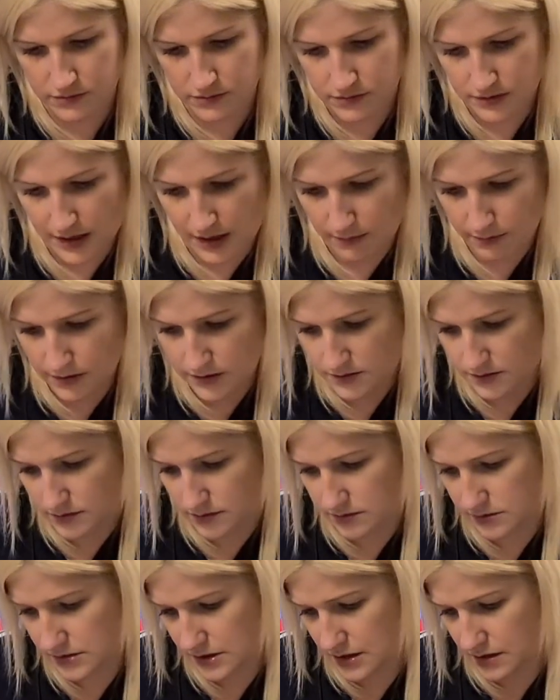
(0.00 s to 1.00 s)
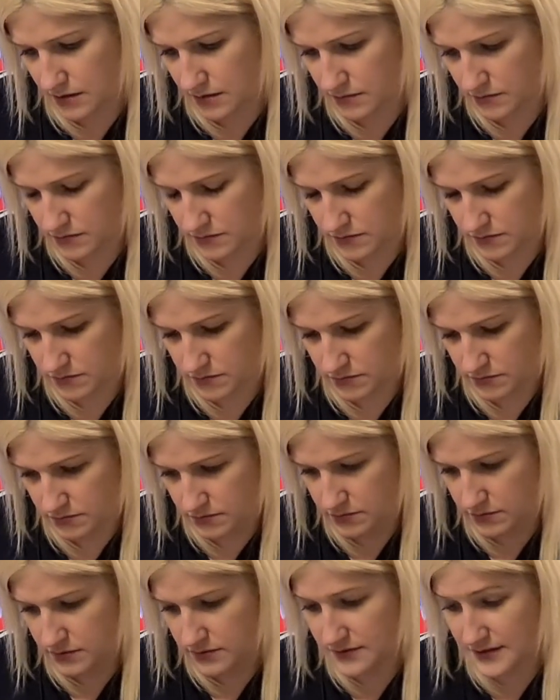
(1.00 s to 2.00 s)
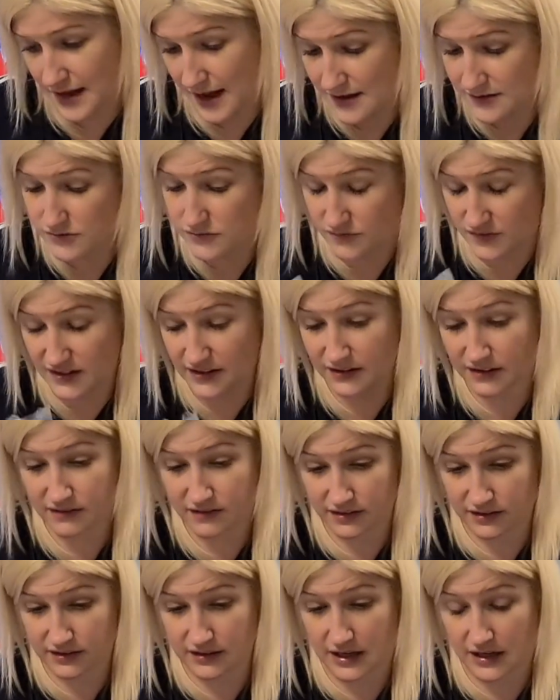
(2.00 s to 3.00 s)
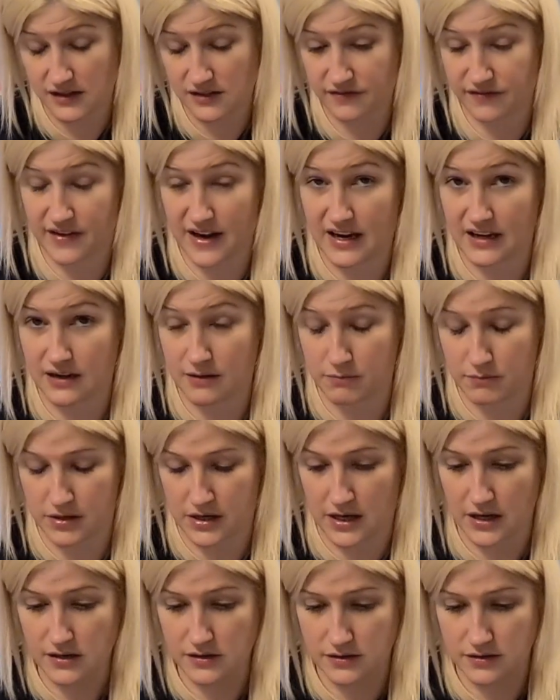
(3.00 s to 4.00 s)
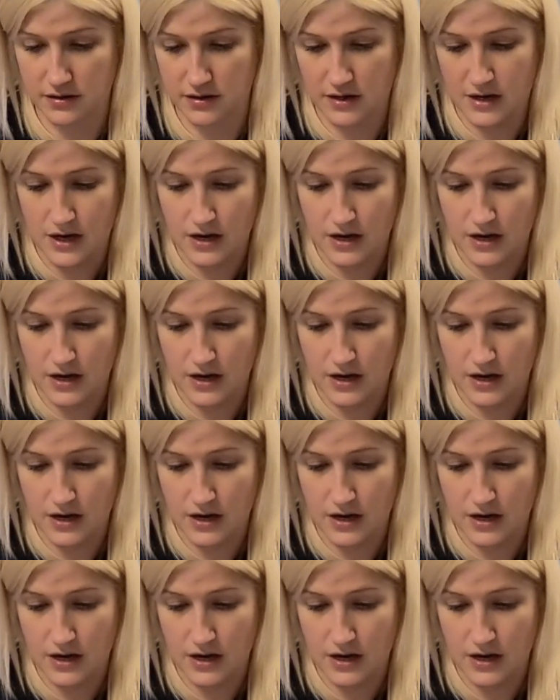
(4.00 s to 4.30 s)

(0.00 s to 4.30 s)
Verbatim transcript: Can't wait to use that. That's really, really nice, very impressed.